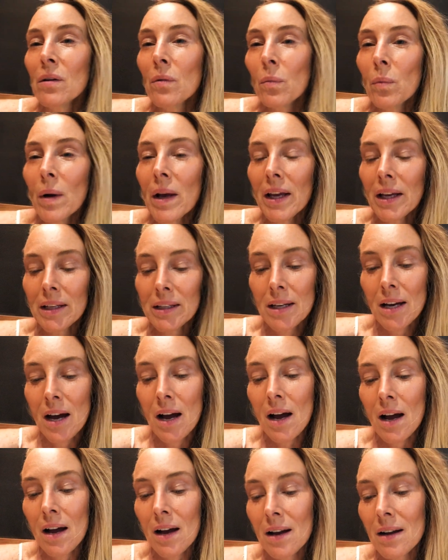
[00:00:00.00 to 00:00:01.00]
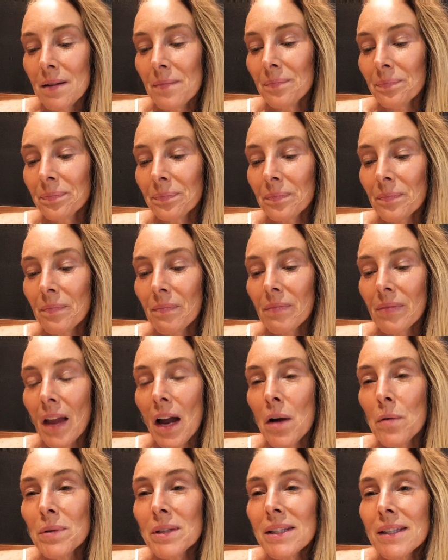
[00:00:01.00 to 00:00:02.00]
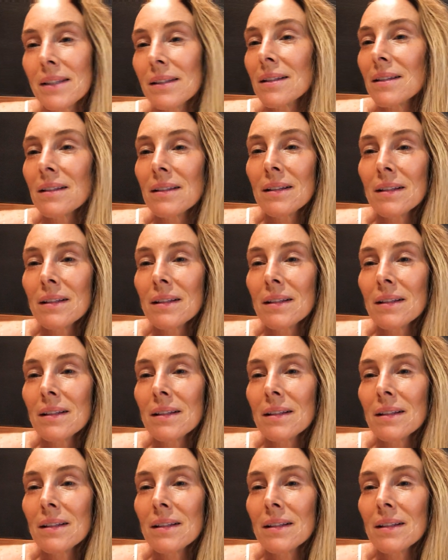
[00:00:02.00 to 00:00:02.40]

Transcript: when um, I was